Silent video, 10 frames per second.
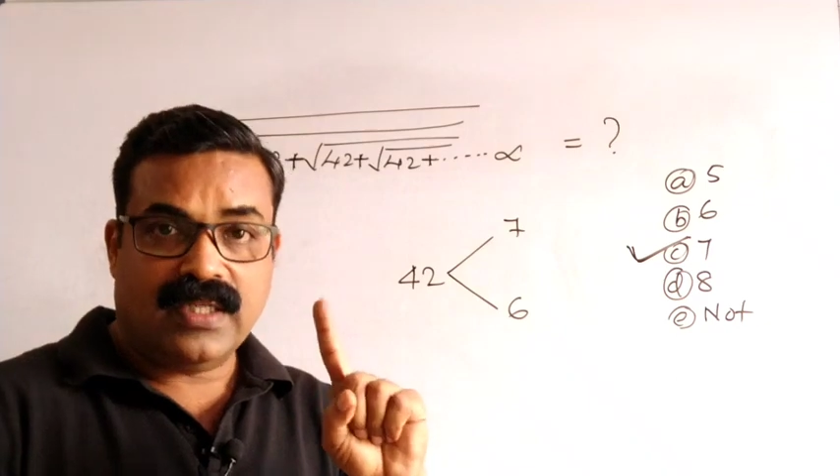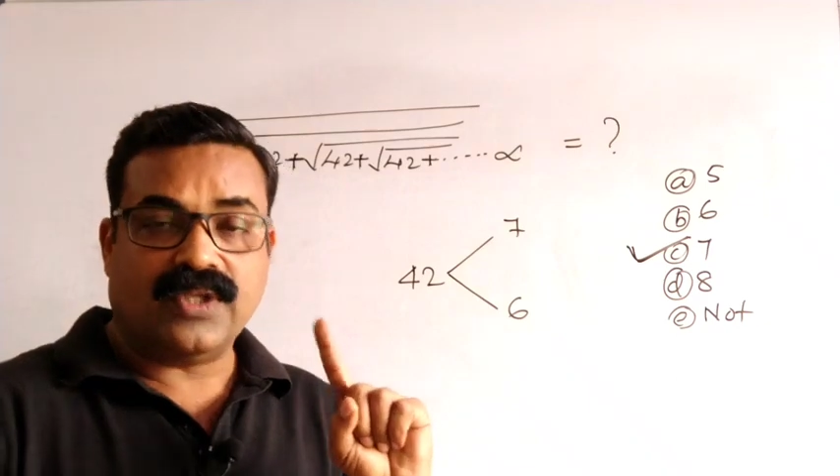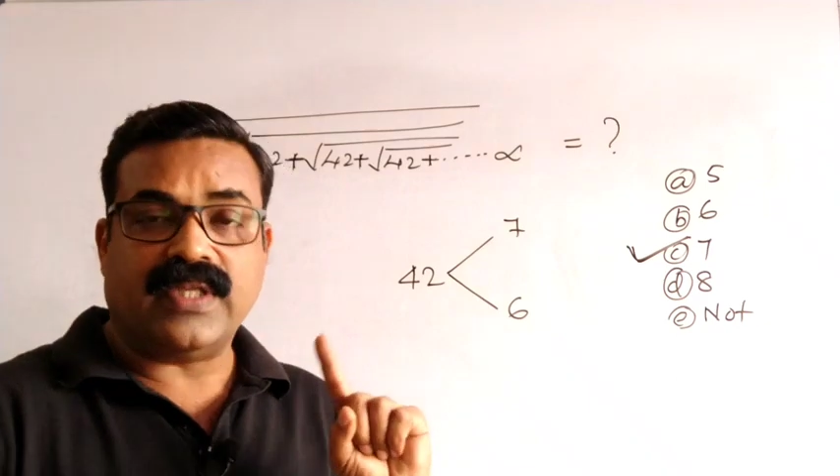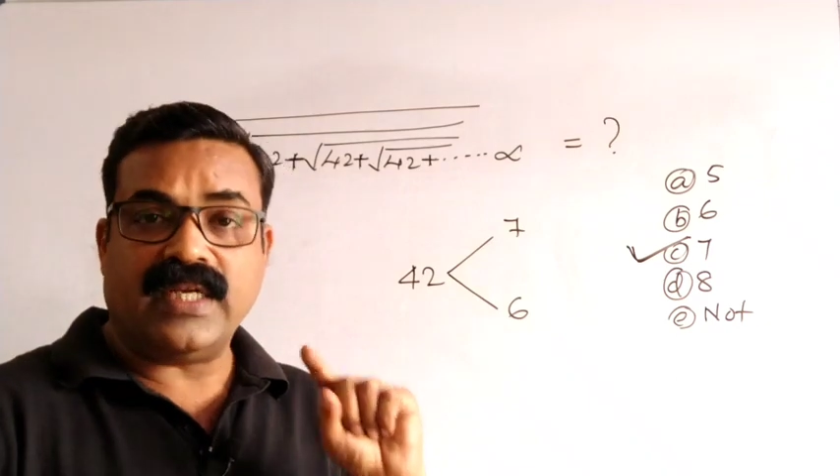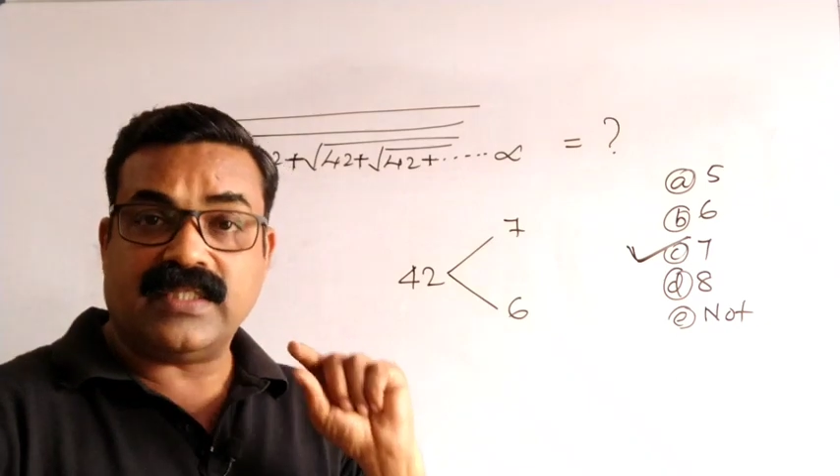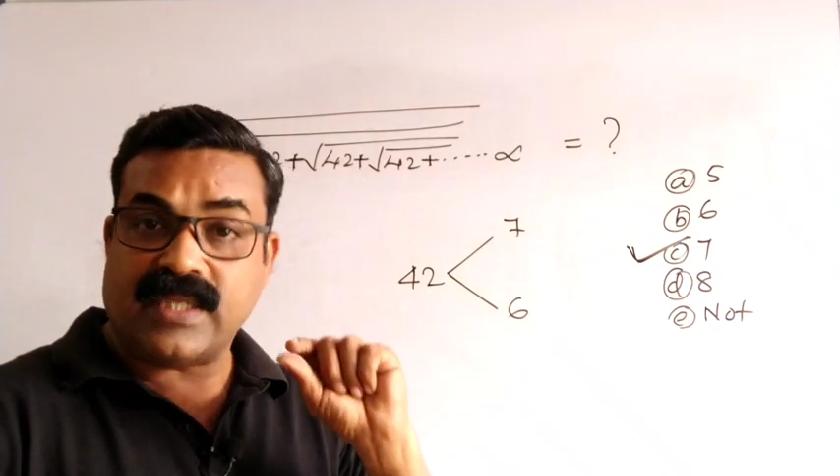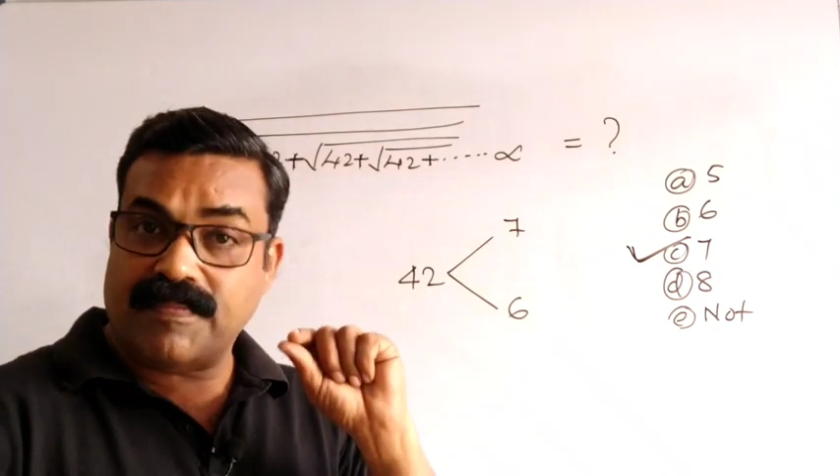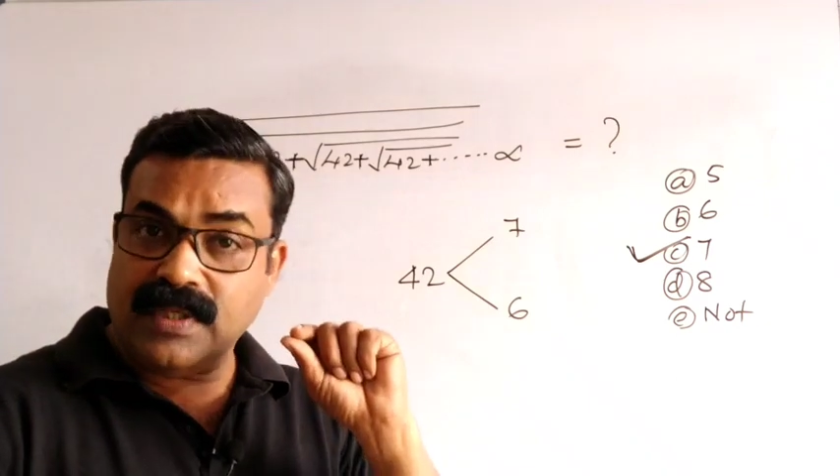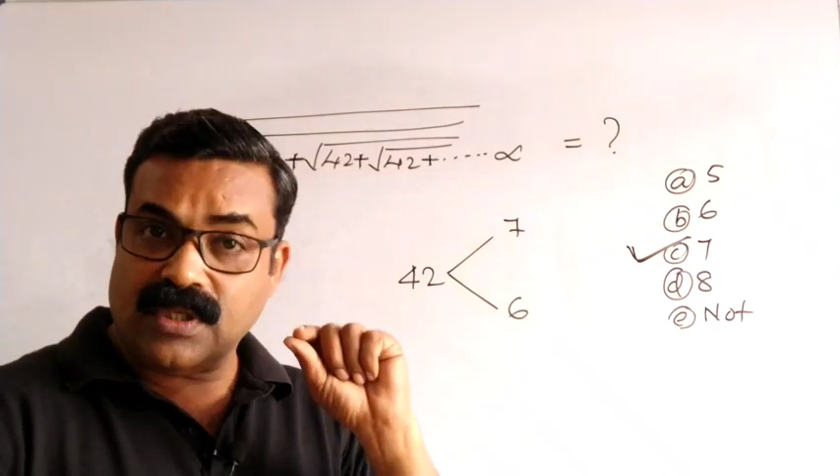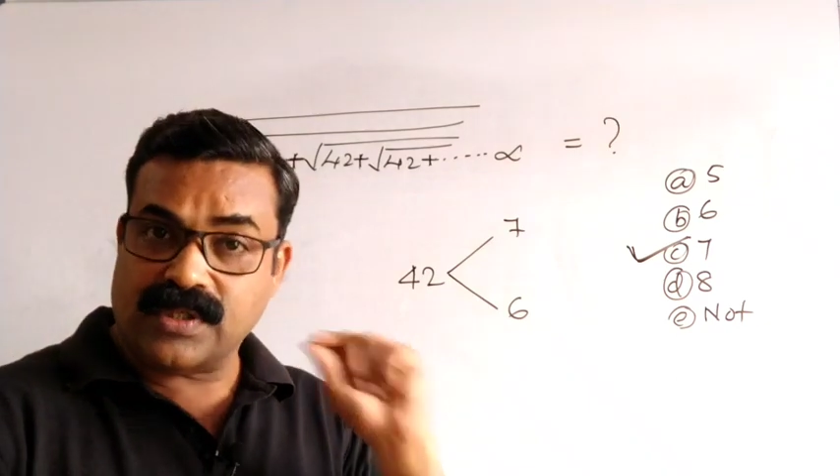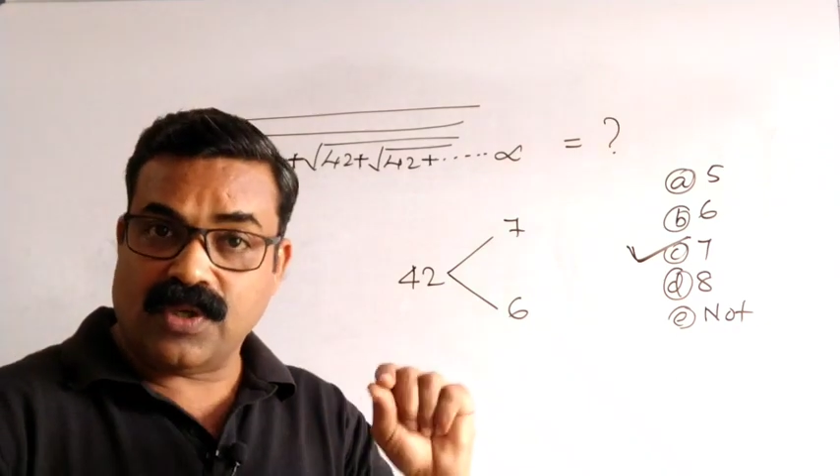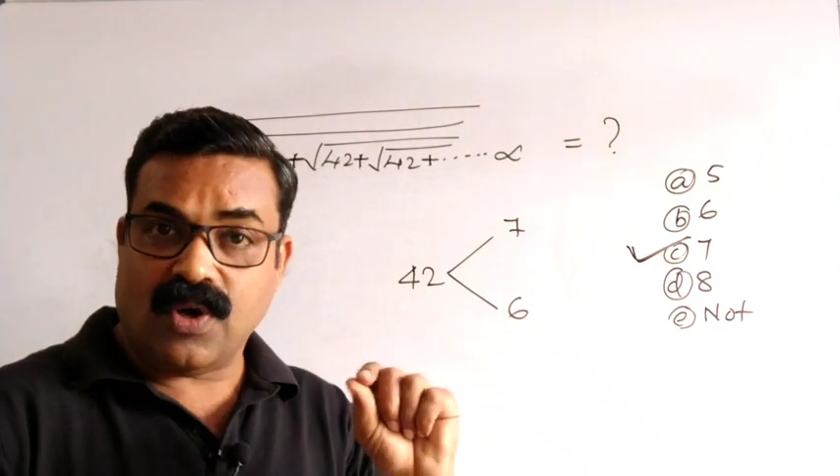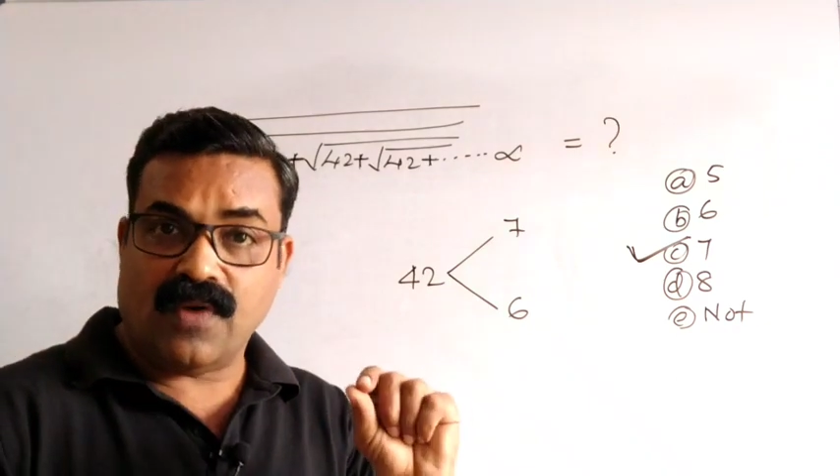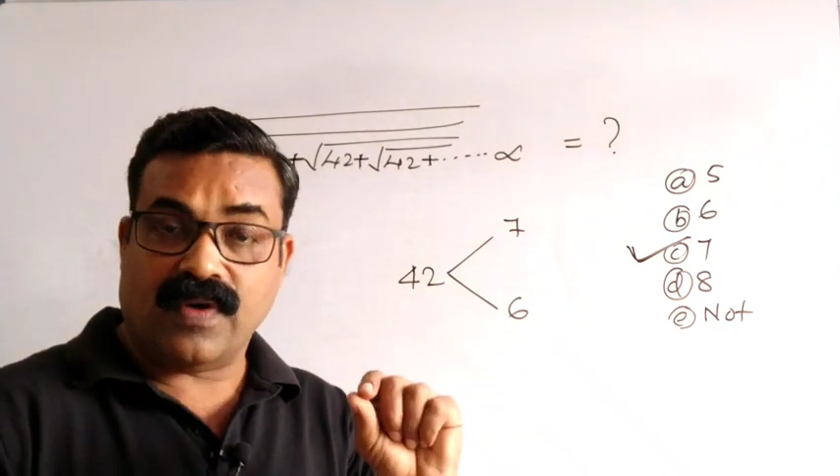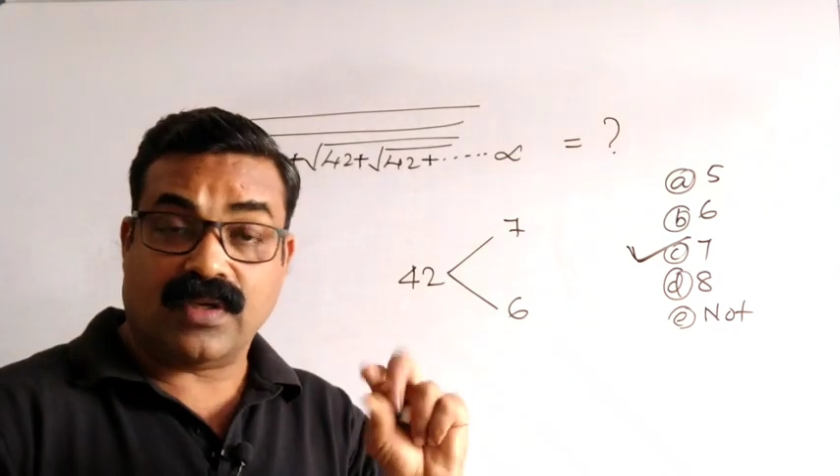So that step is also
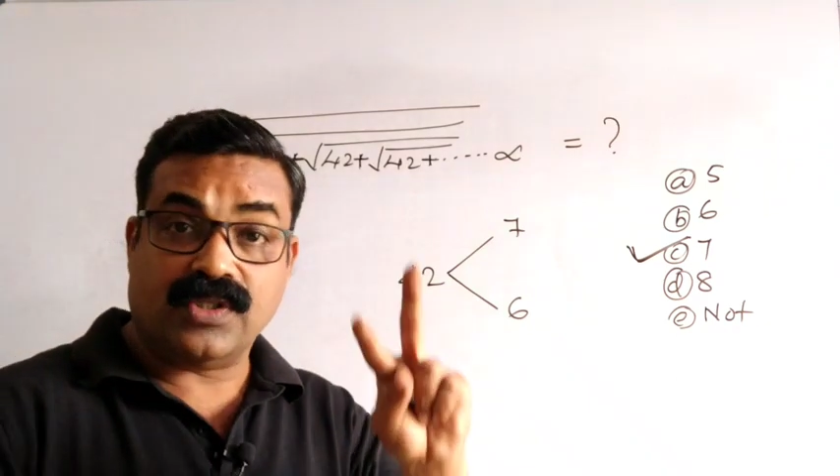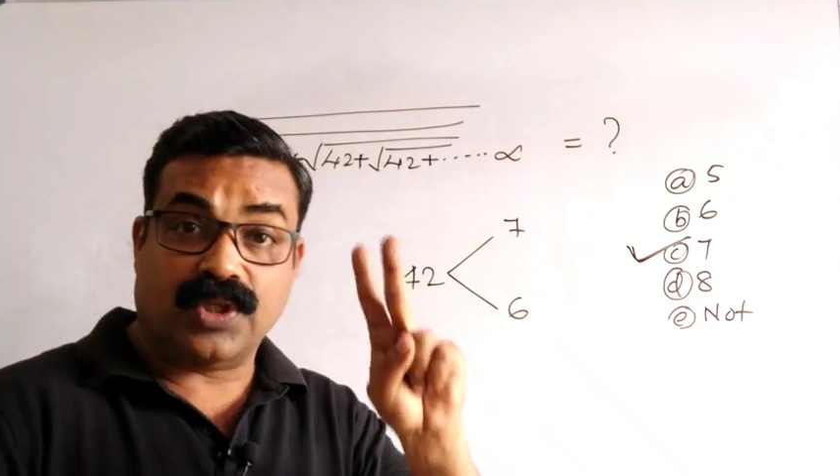over.